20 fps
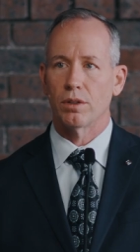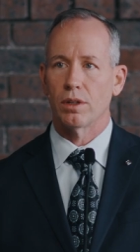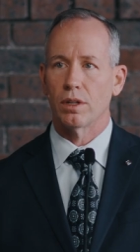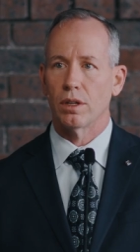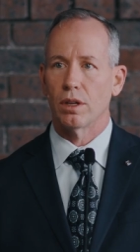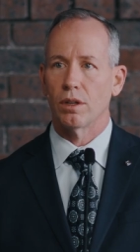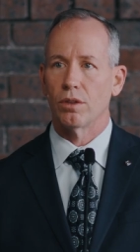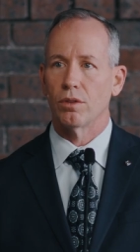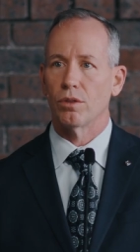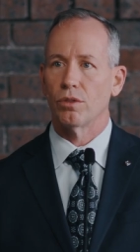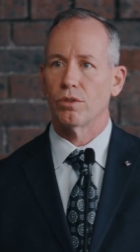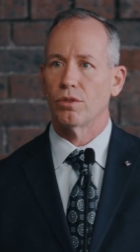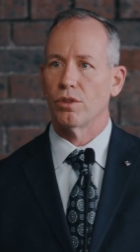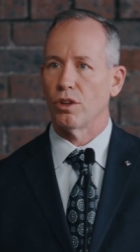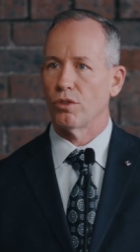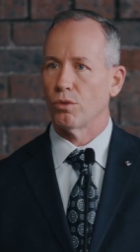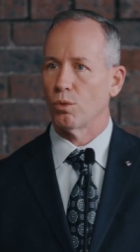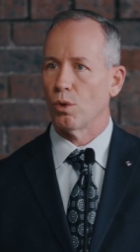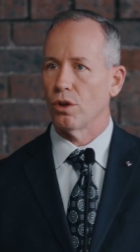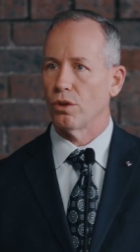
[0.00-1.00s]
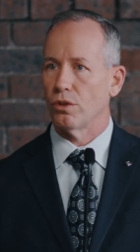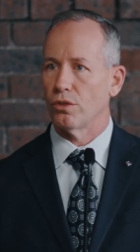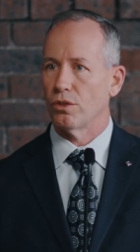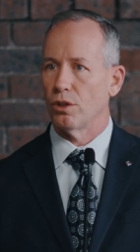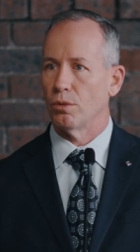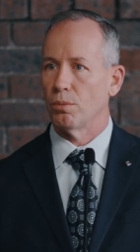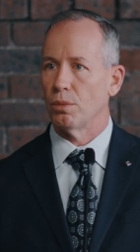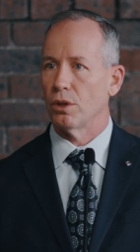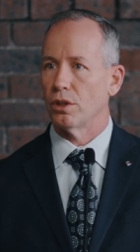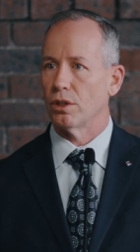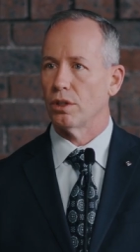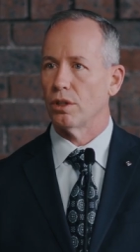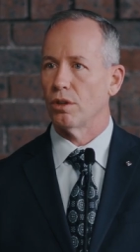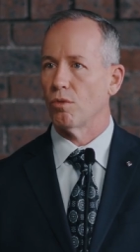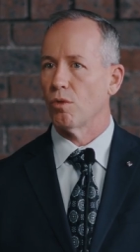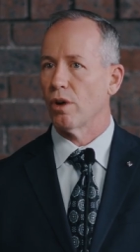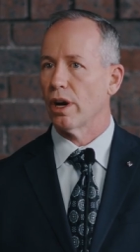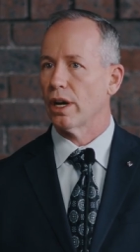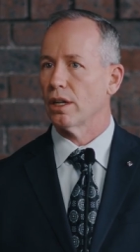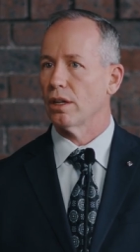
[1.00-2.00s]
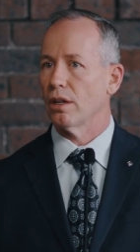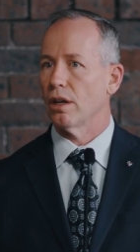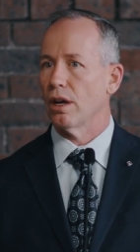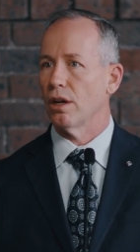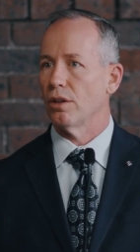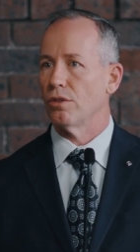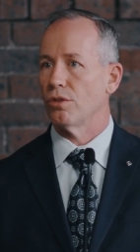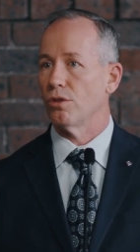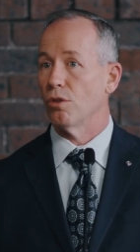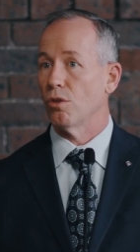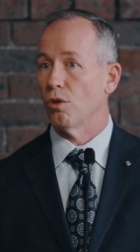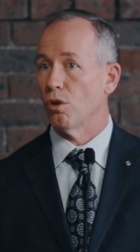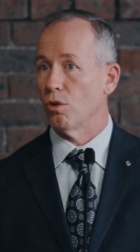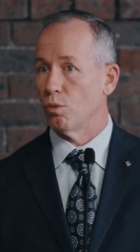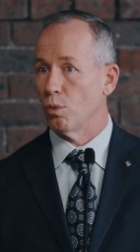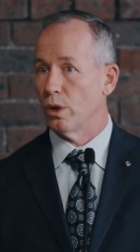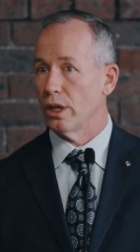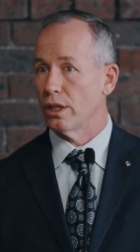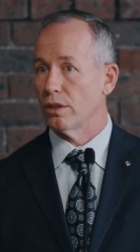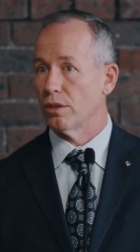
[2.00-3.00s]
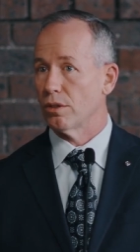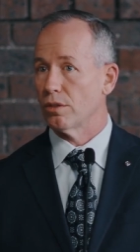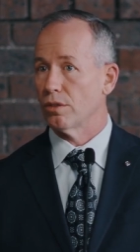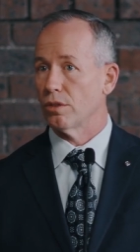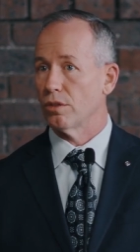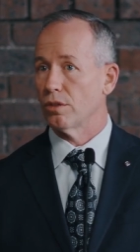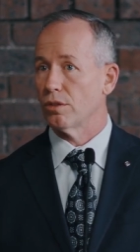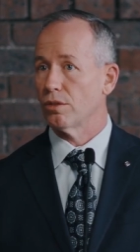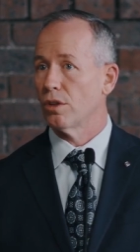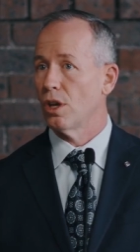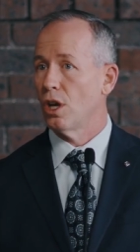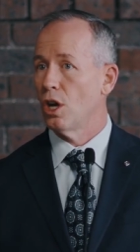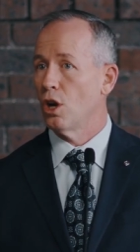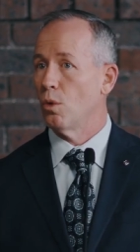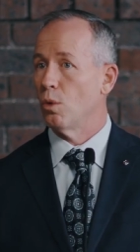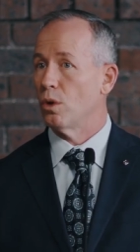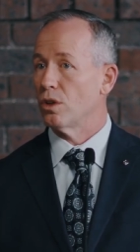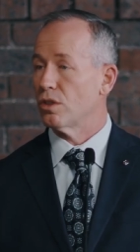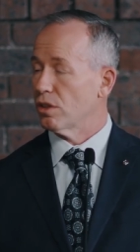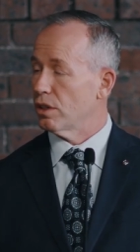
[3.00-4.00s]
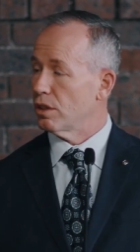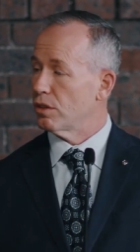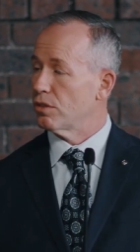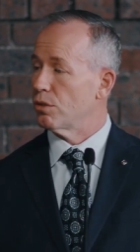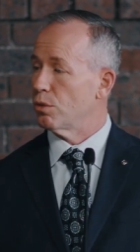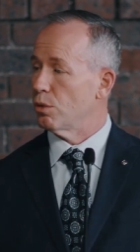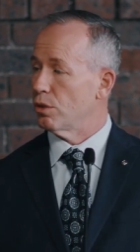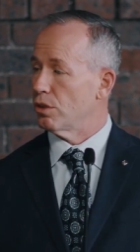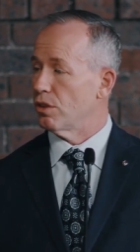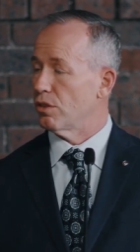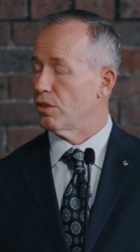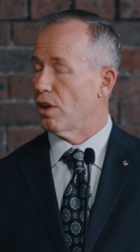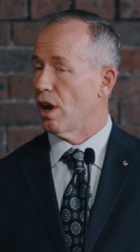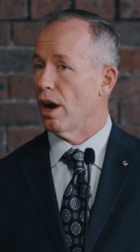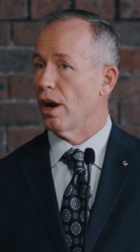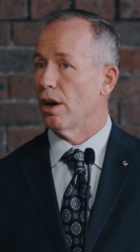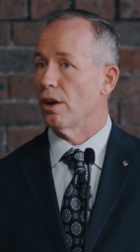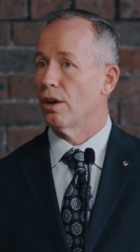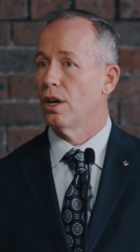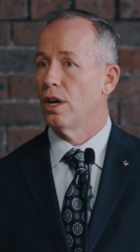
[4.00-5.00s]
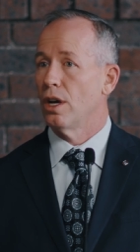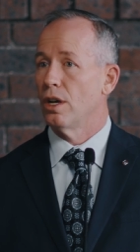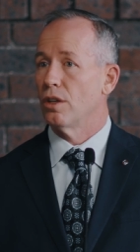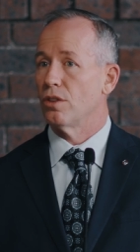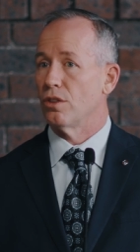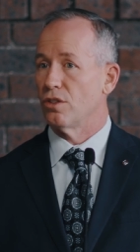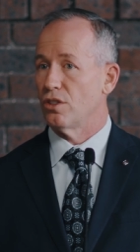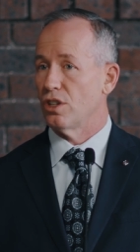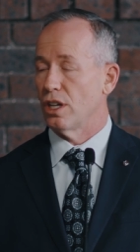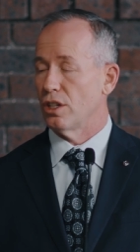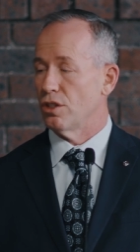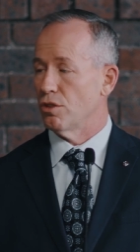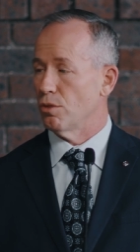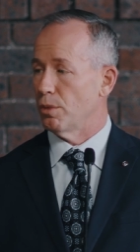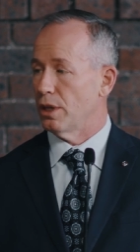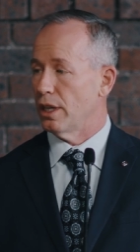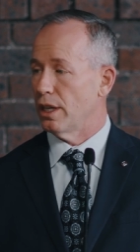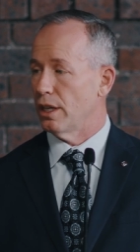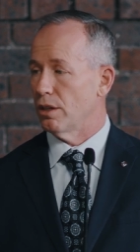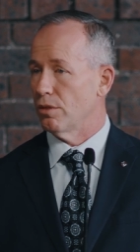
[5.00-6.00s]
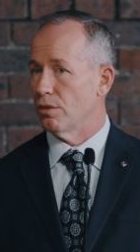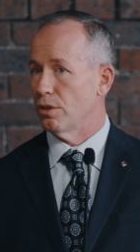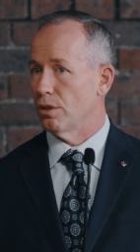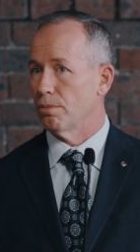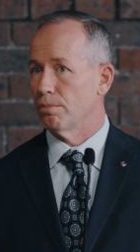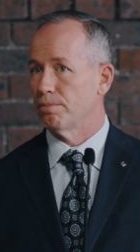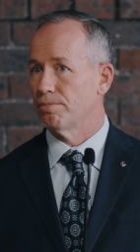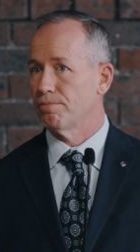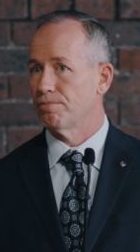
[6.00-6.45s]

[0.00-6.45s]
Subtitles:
than others, as well as the ability to recognize your own weaknesses, which leads to a desire to change your behavior.